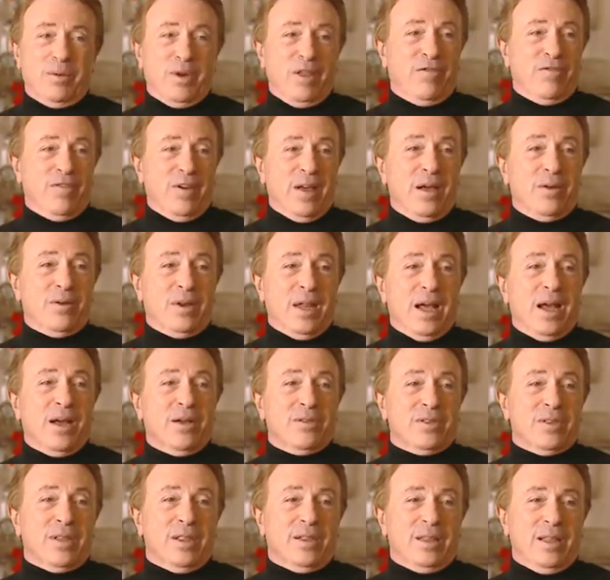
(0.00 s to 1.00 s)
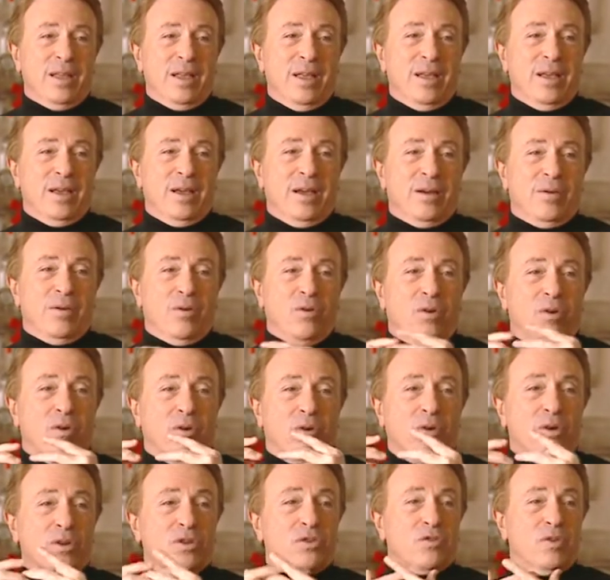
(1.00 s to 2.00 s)
then he found out that the
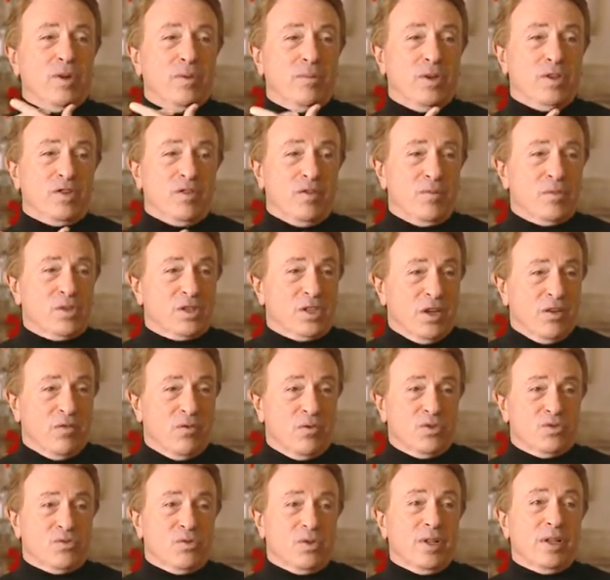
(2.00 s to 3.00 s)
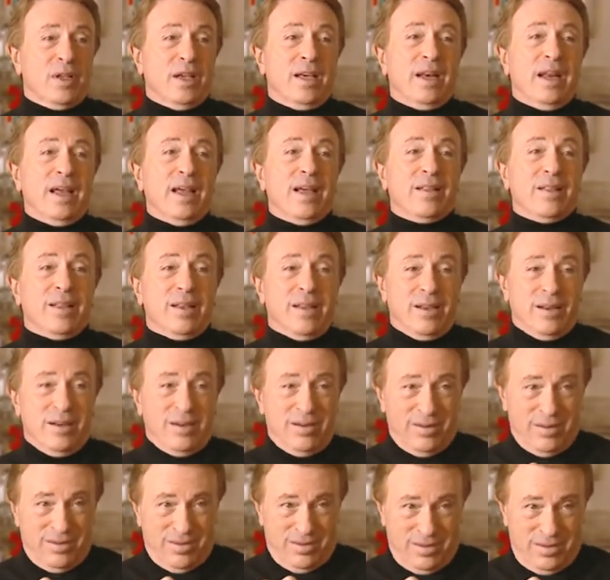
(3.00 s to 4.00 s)
alter image of himself was really an
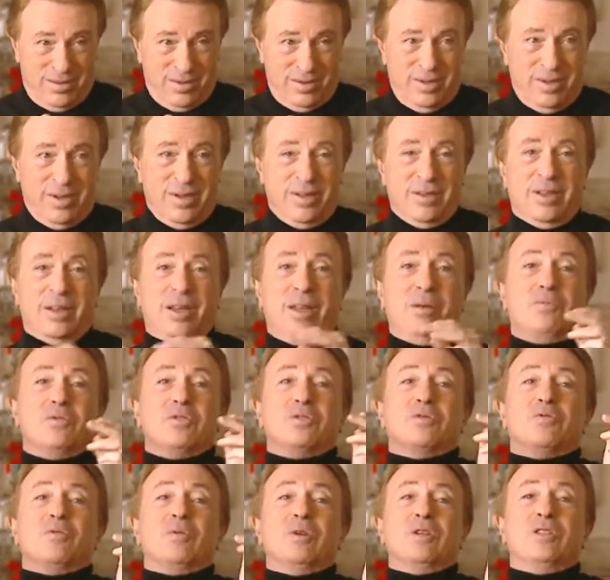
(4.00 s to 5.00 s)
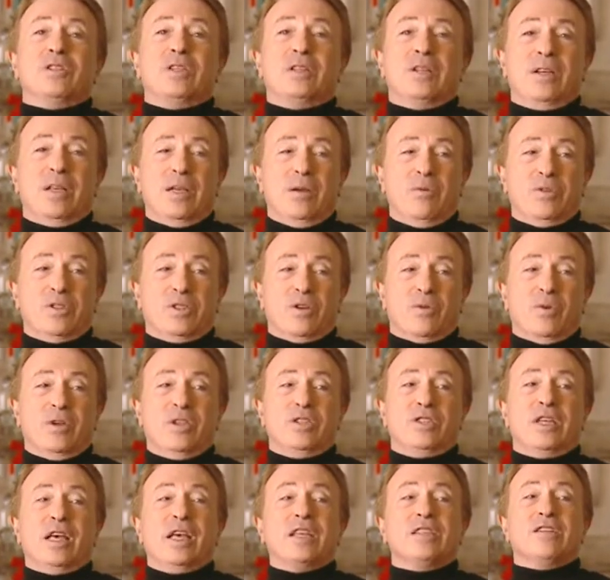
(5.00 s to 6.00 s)
alien, and that he was a
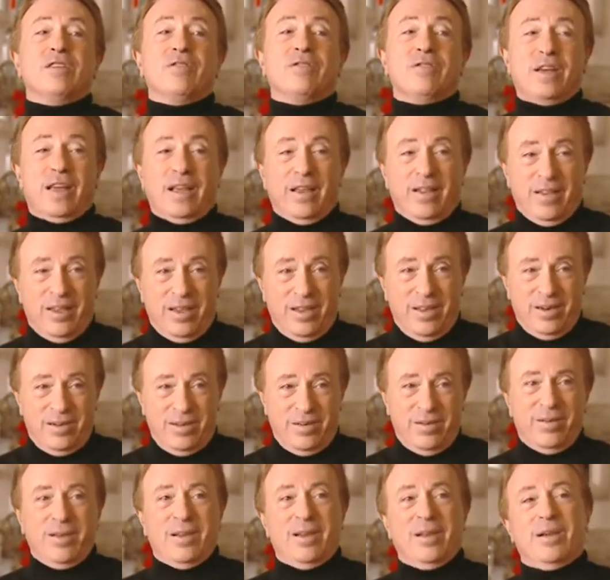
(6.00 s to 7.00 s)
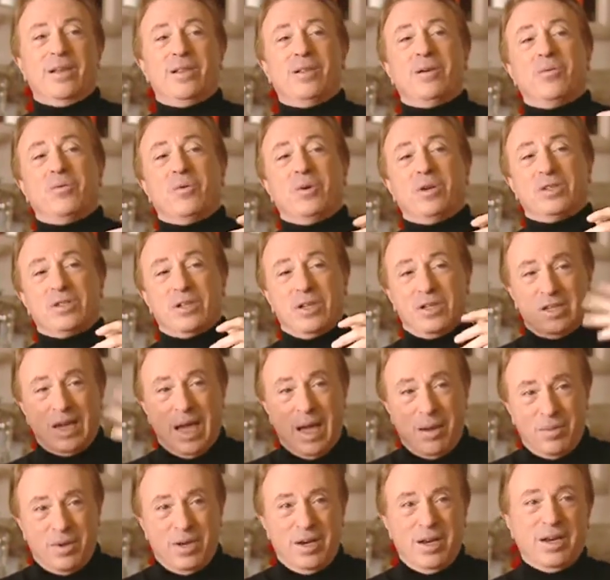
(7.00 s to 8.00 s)
recessive alien, the other was a
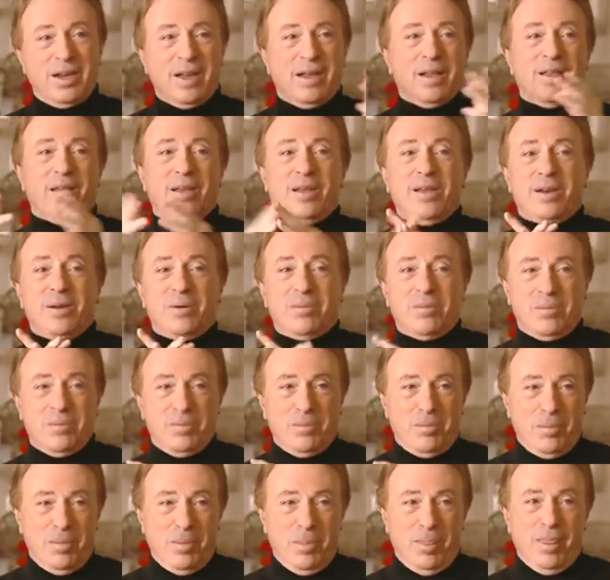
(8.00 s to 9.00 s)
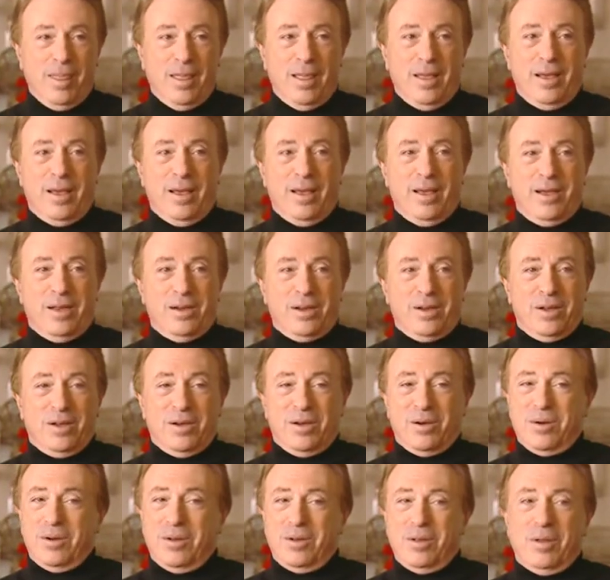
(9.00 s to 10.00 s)
dominant alien.
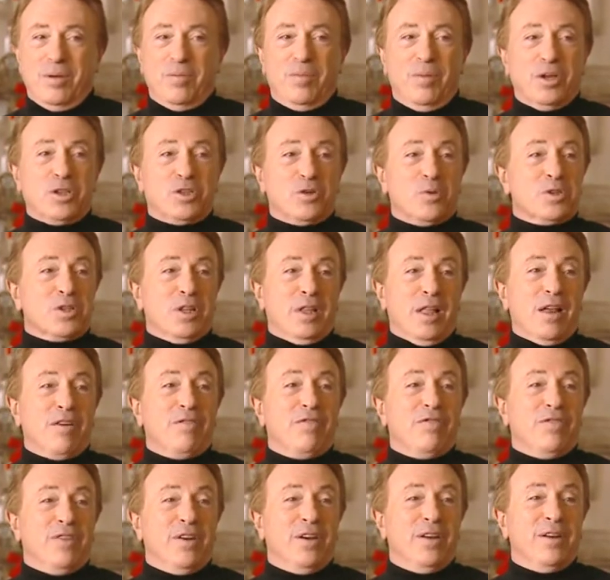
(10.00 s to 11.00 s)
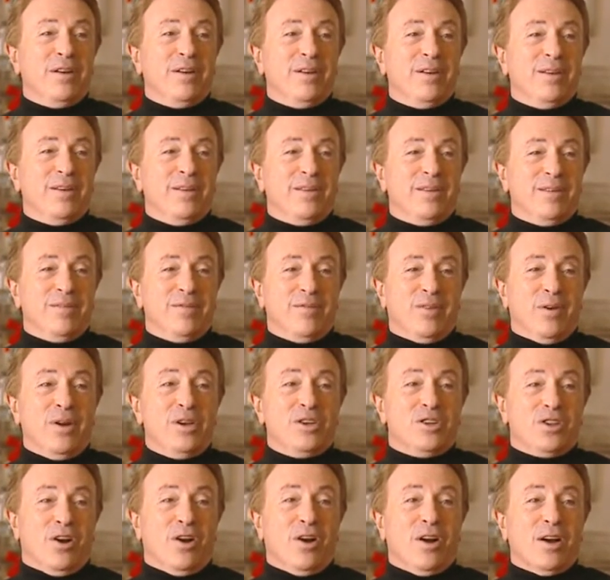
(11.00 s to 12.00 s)
And picture was a lot of fun,
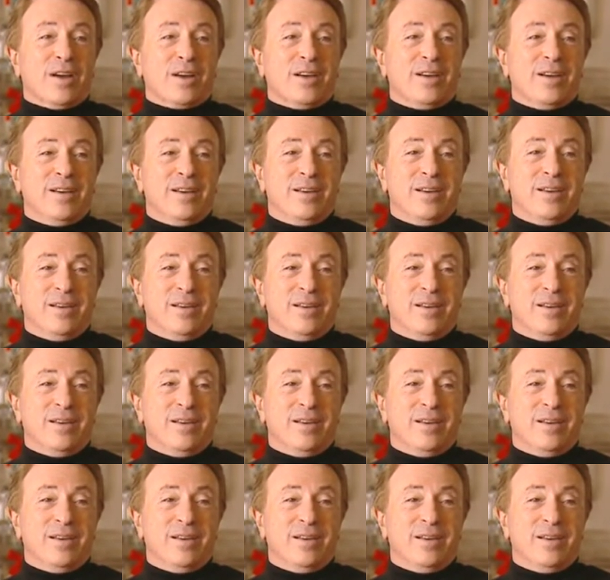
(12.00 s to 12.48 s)
very dark,